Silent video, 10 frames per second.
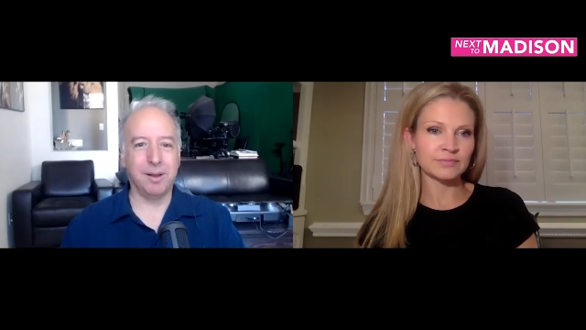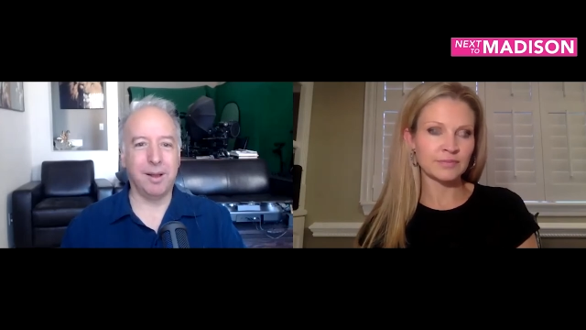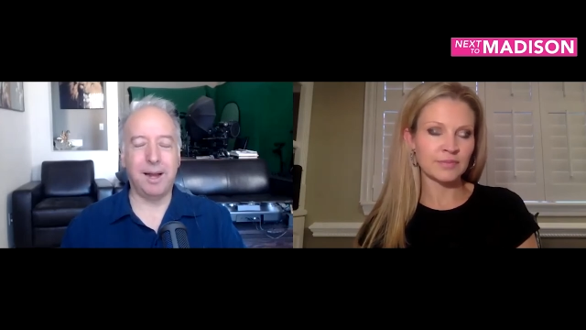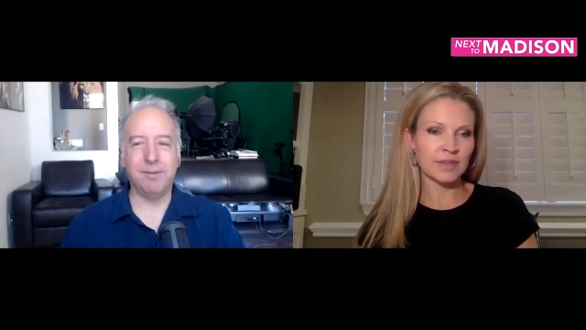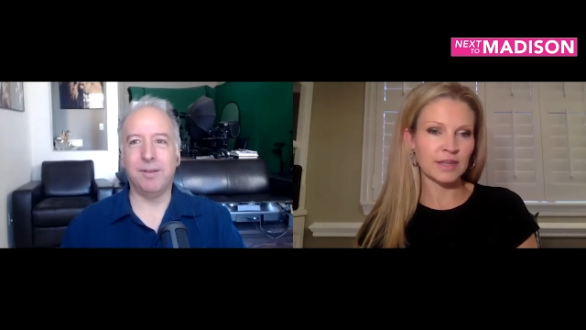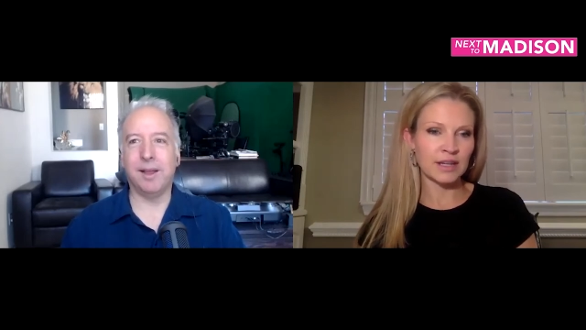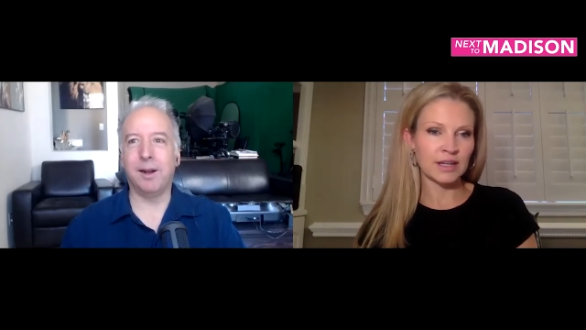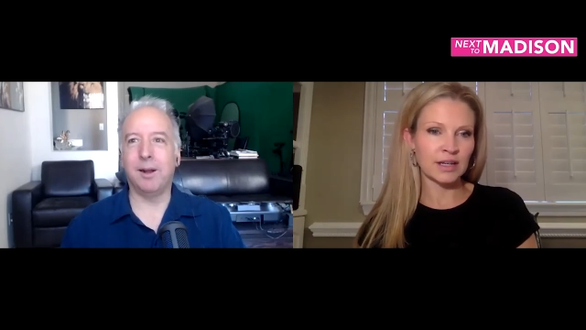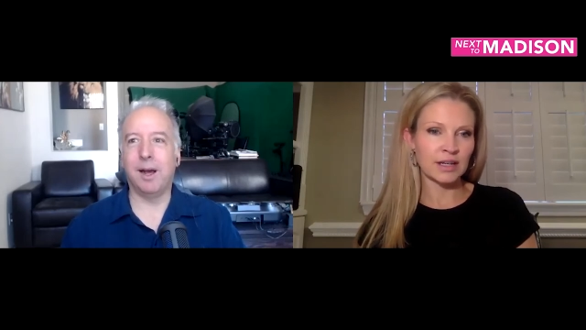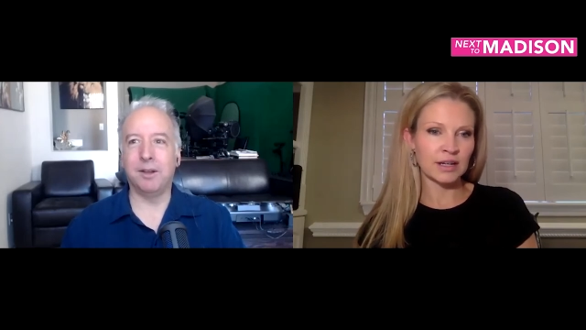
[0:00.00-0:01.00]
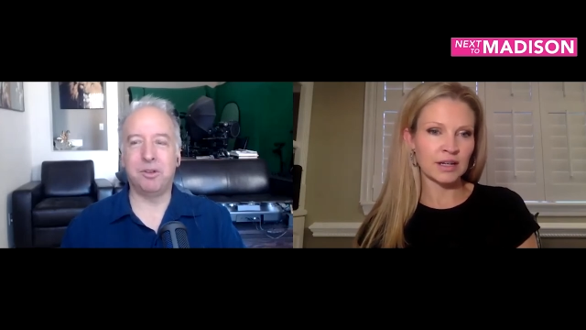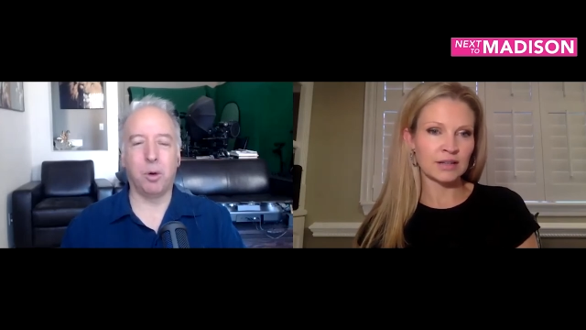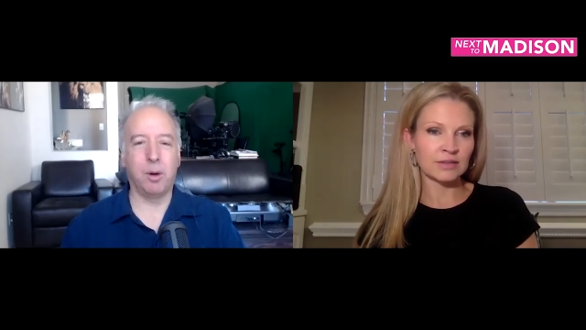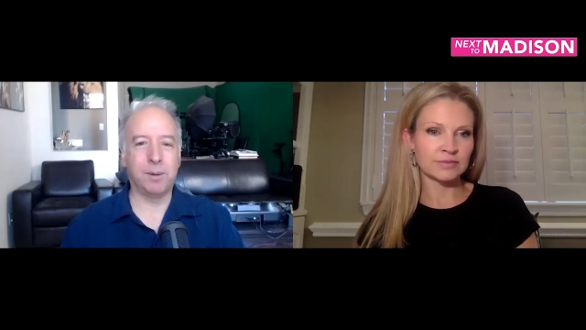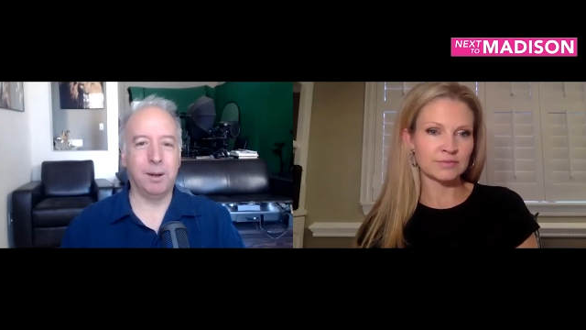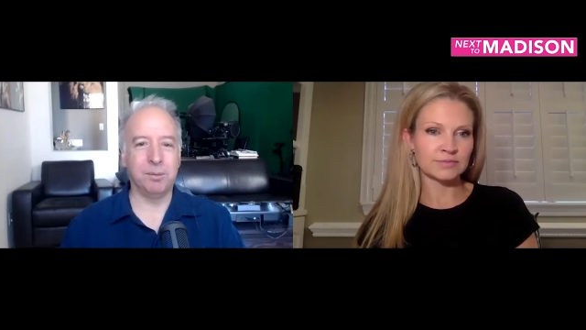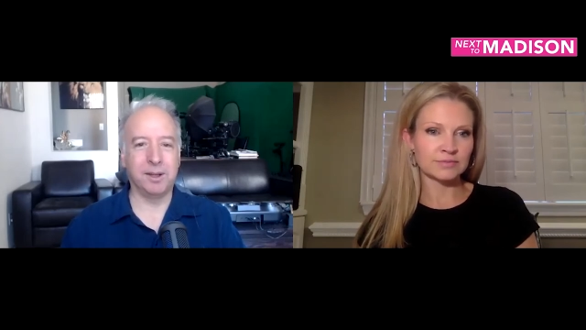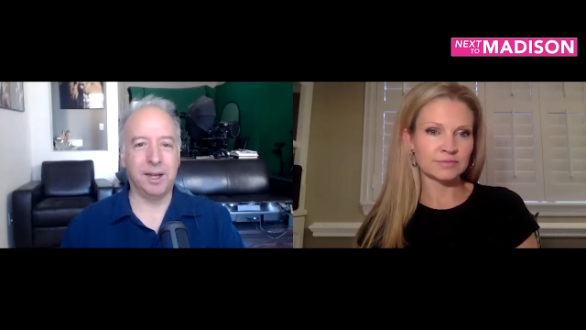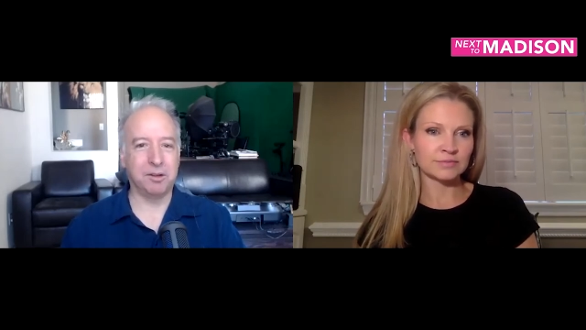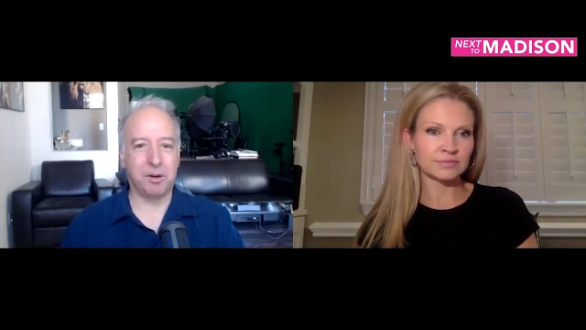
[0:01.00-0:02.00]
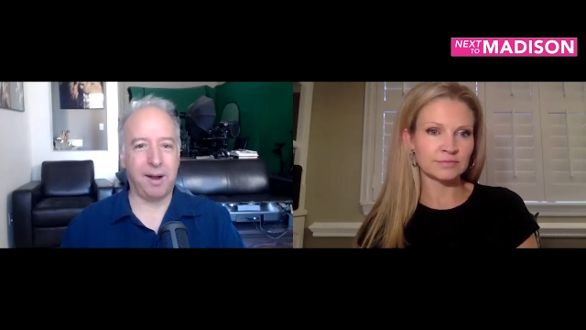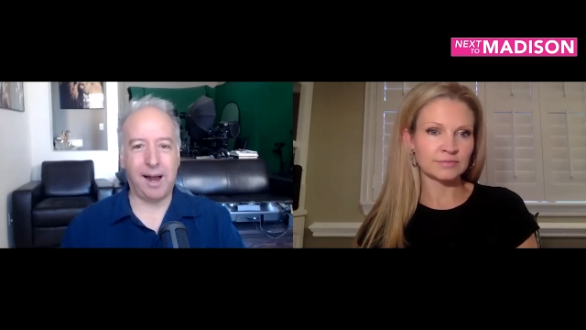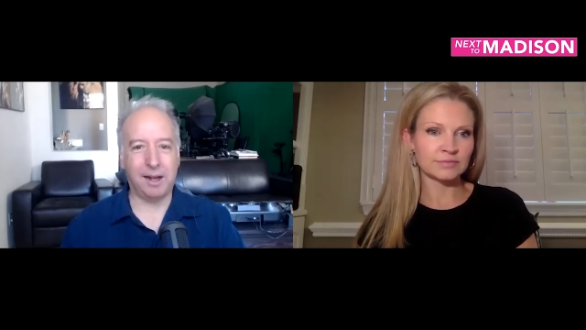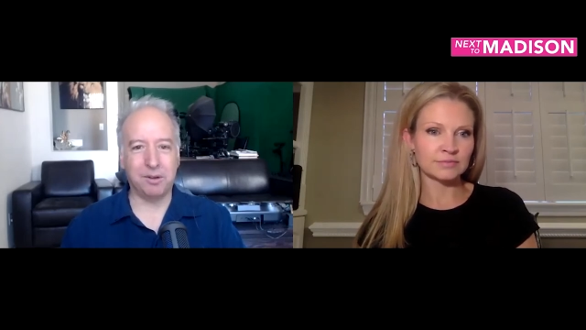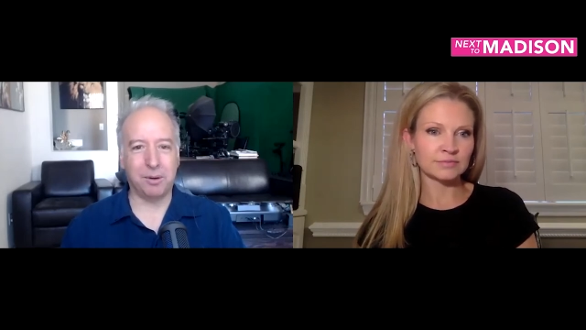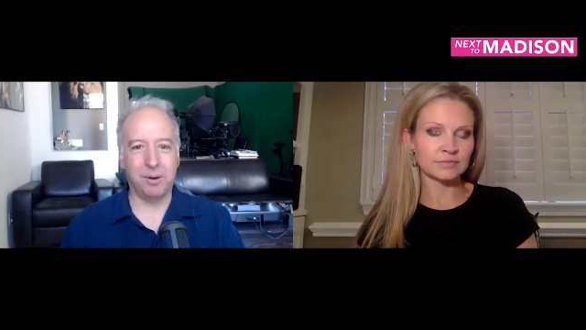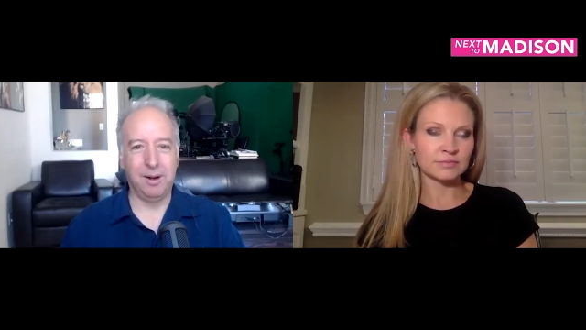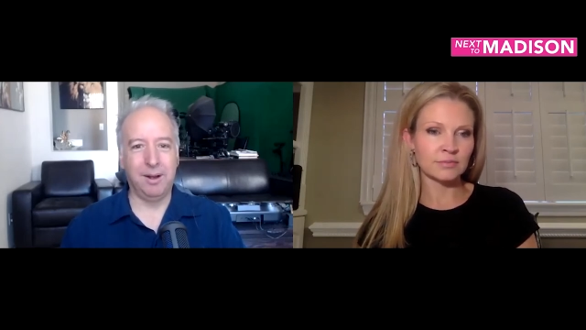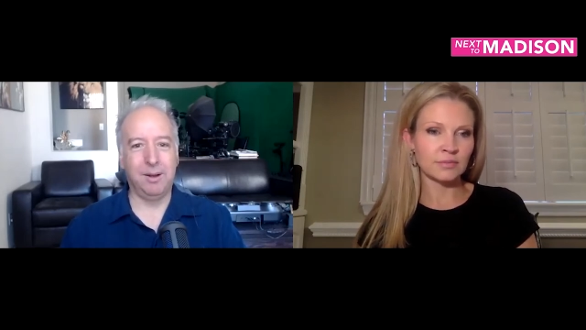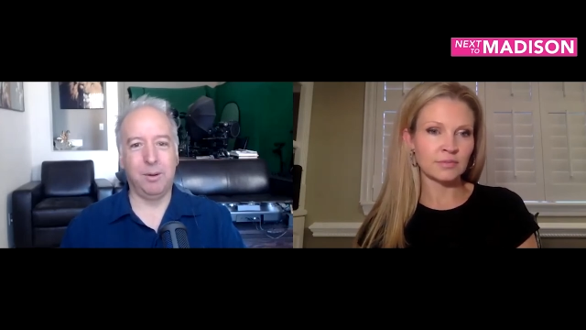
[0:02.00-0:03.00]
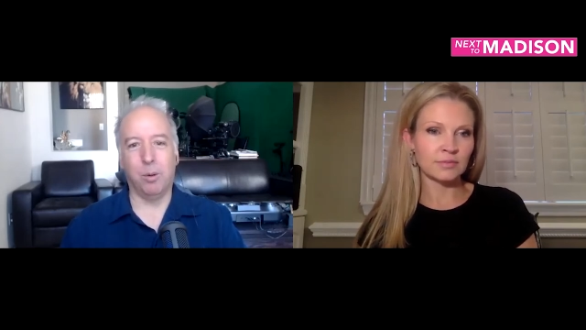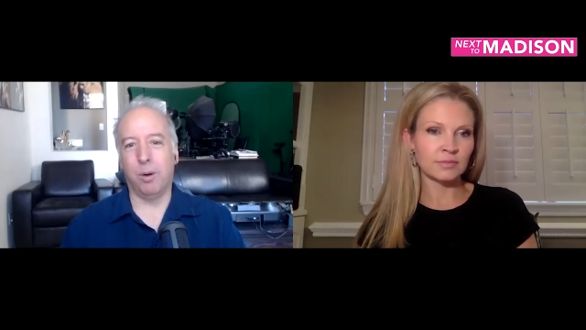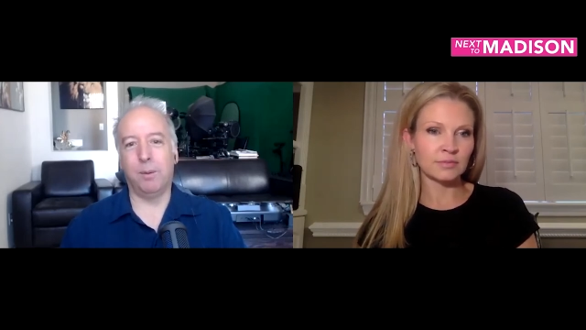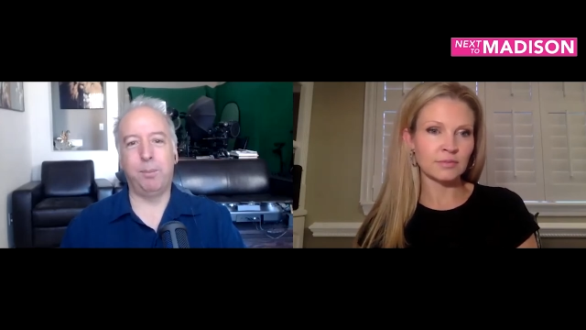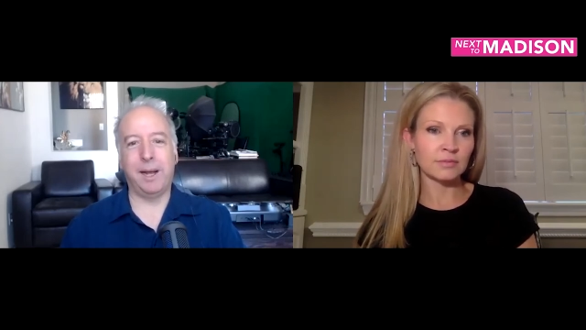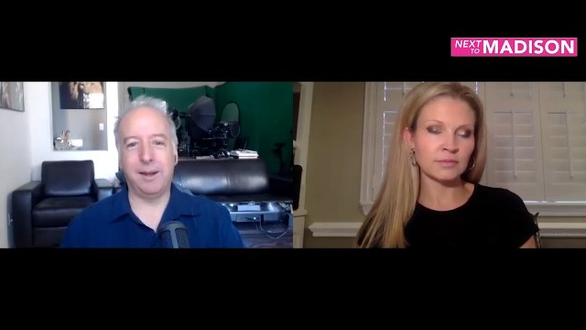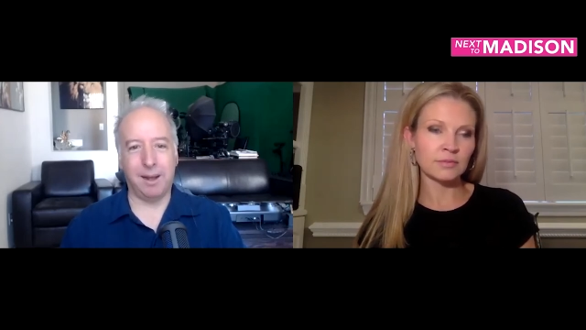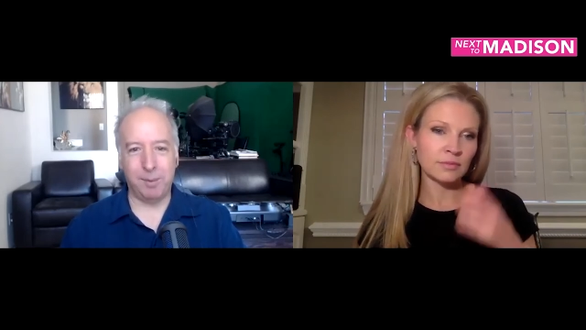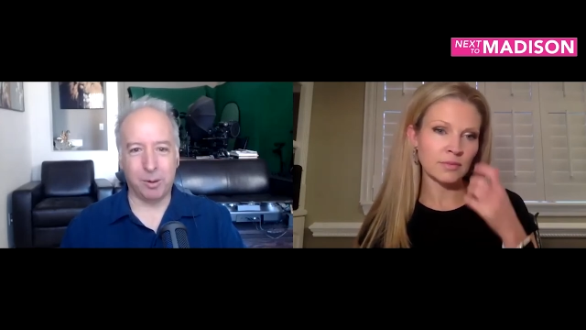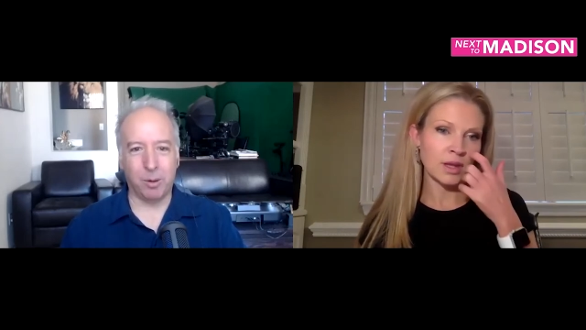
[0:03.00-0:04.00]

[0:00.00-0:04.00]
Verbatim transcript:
Speaker 1: life, and then a, a storm comes and kicks our ass, or or a pandemic, or